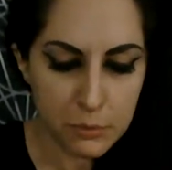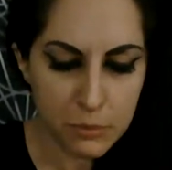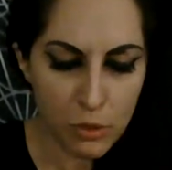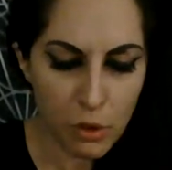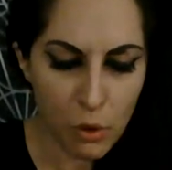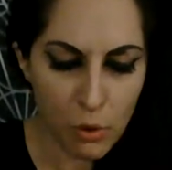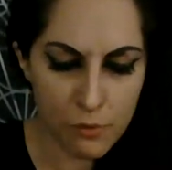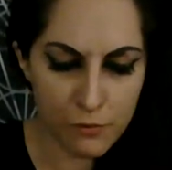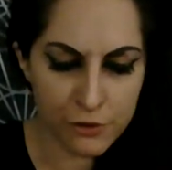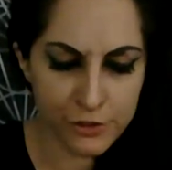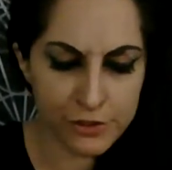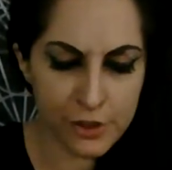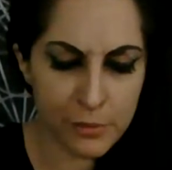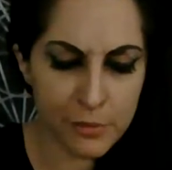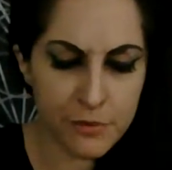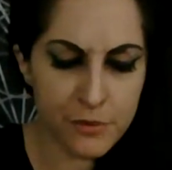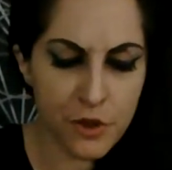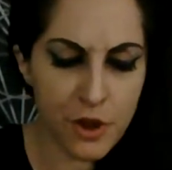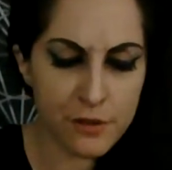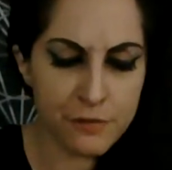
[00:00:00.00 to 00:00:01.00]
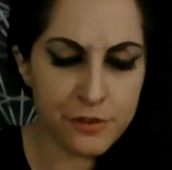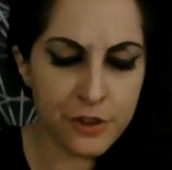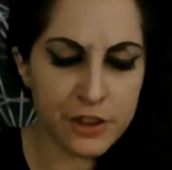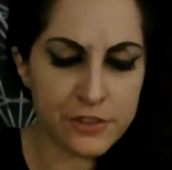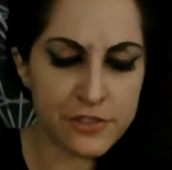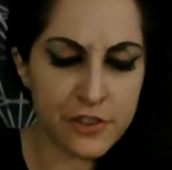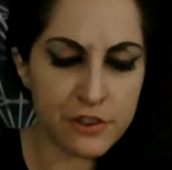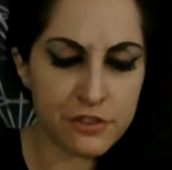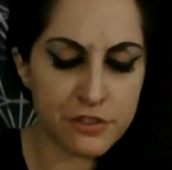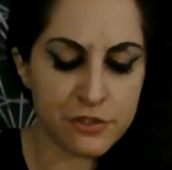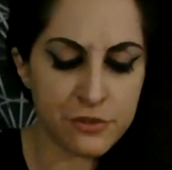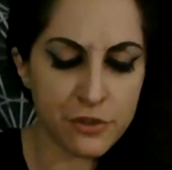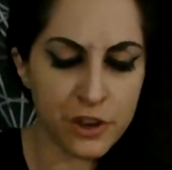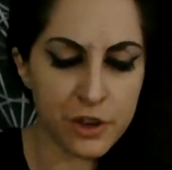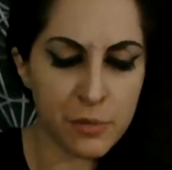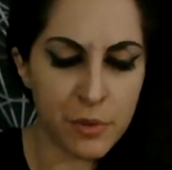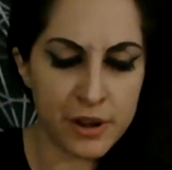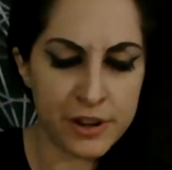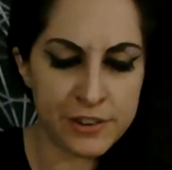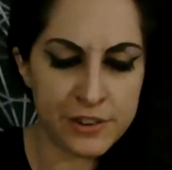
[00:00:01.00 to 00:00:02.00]
Or for some of you, I feel like they're just really
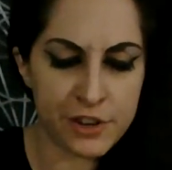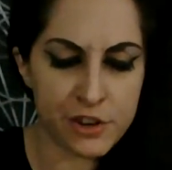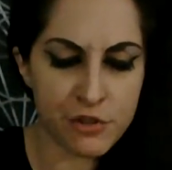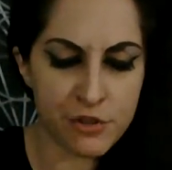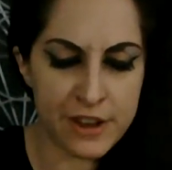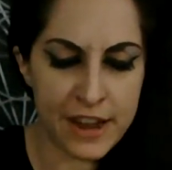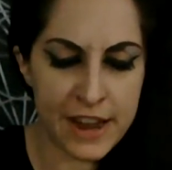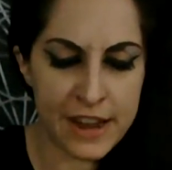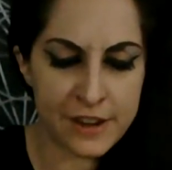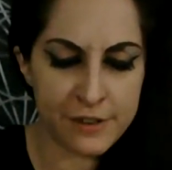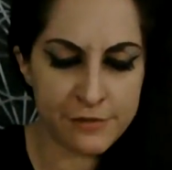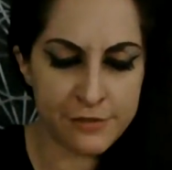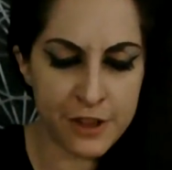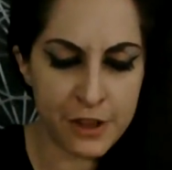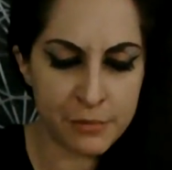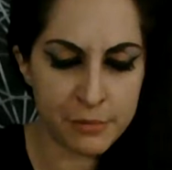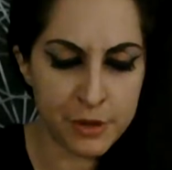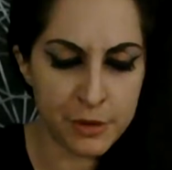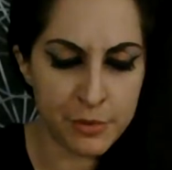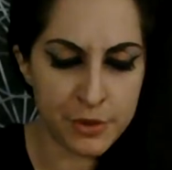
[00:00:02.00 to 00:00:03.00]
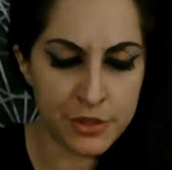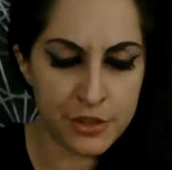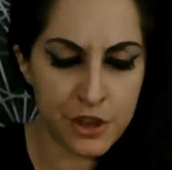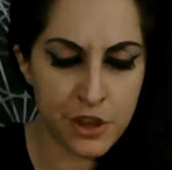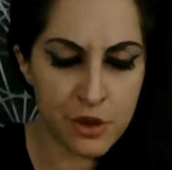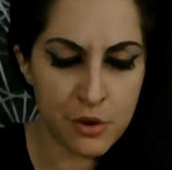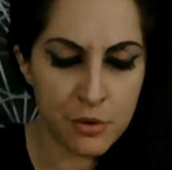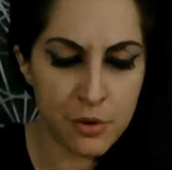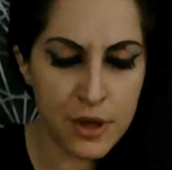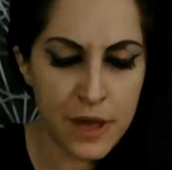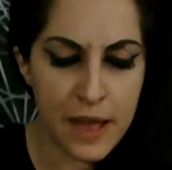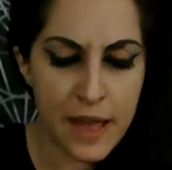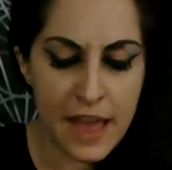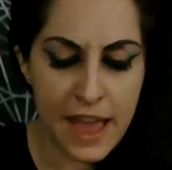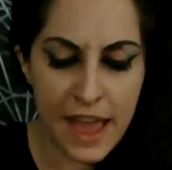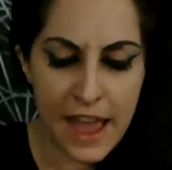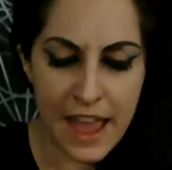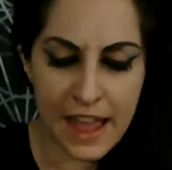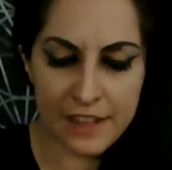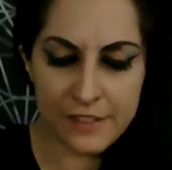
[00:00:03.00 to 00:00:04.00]
wanting to create a family with you.
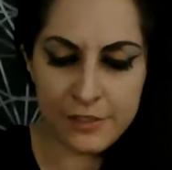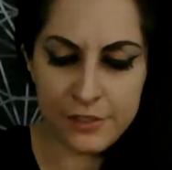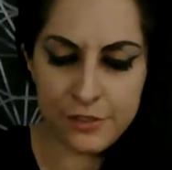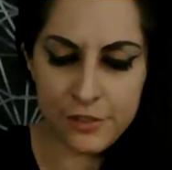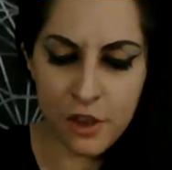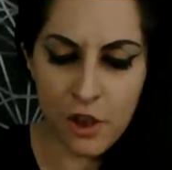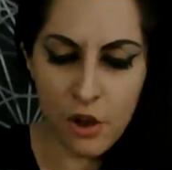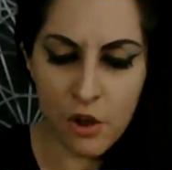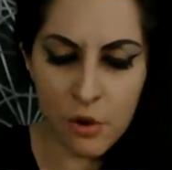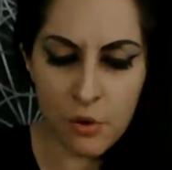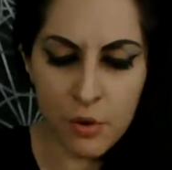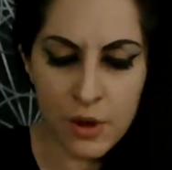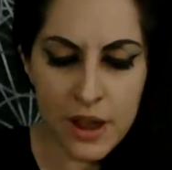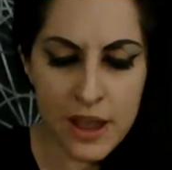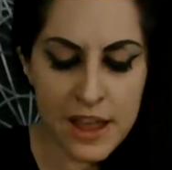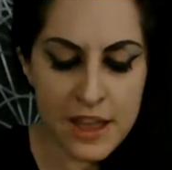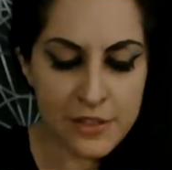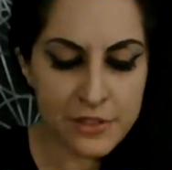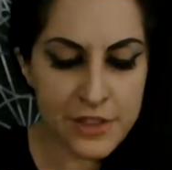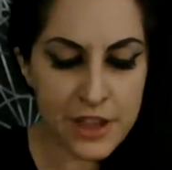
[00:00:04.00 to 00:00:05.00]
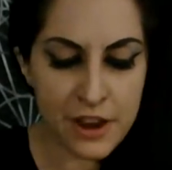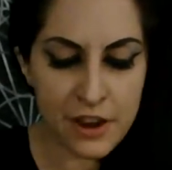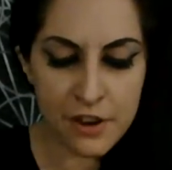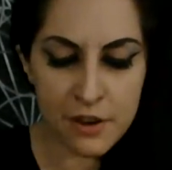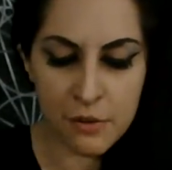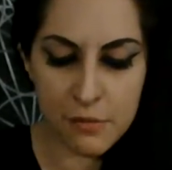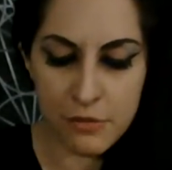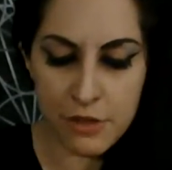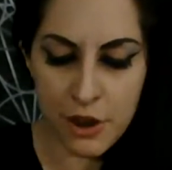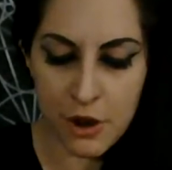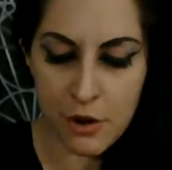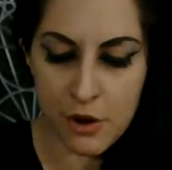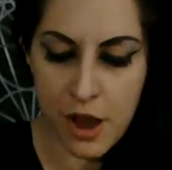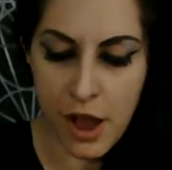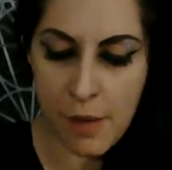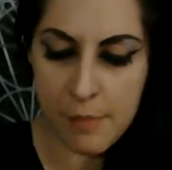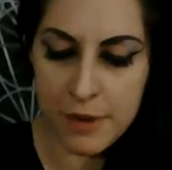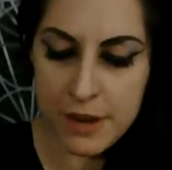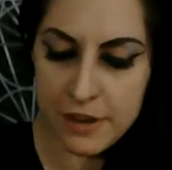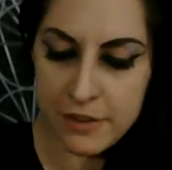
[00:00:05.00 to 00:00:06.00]
And so they're
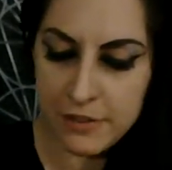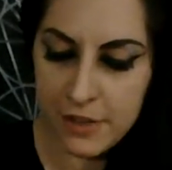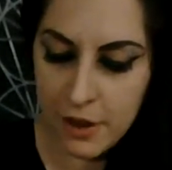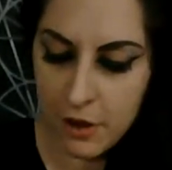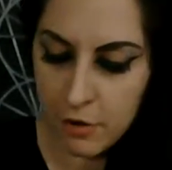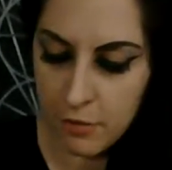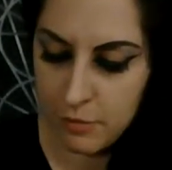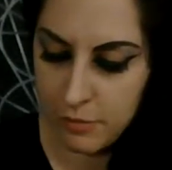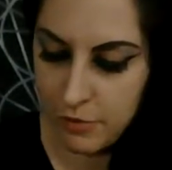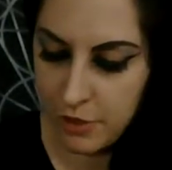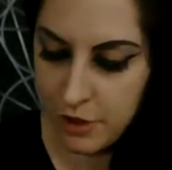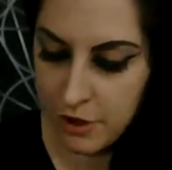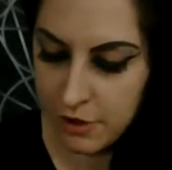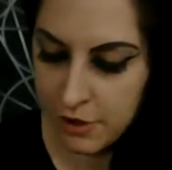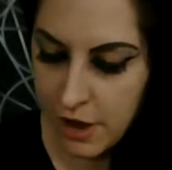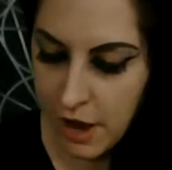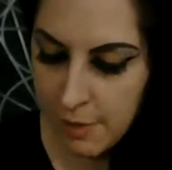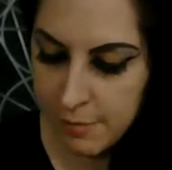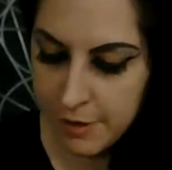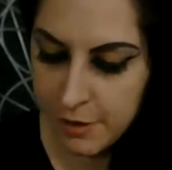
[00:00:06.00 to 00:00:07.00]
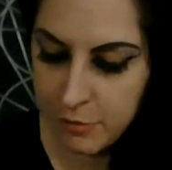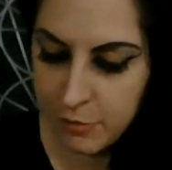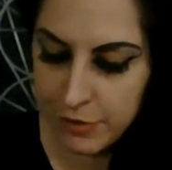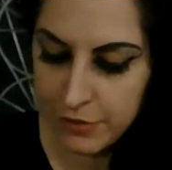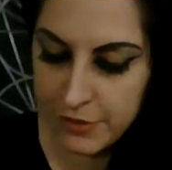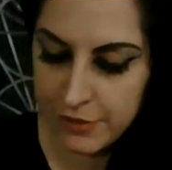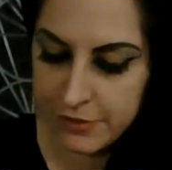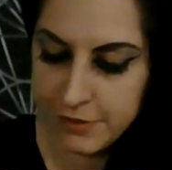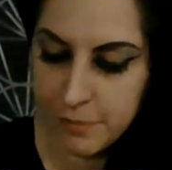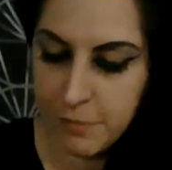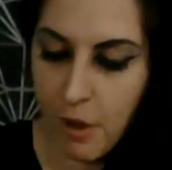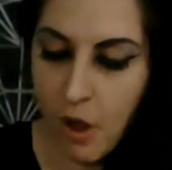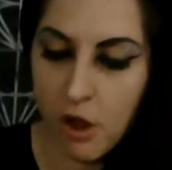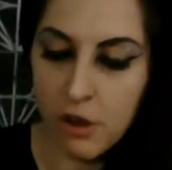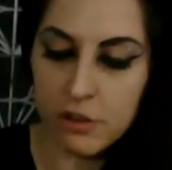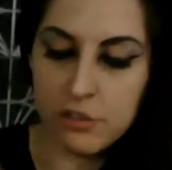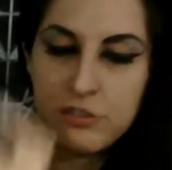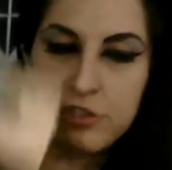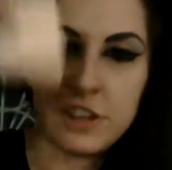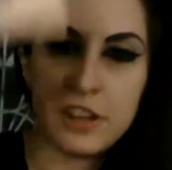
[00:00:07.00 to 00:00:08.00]
coming with this
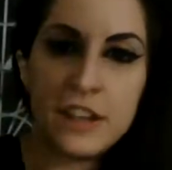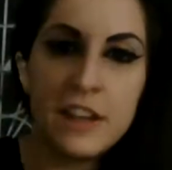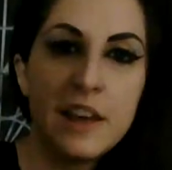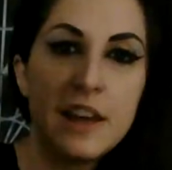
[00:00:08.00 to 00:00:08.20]
apology.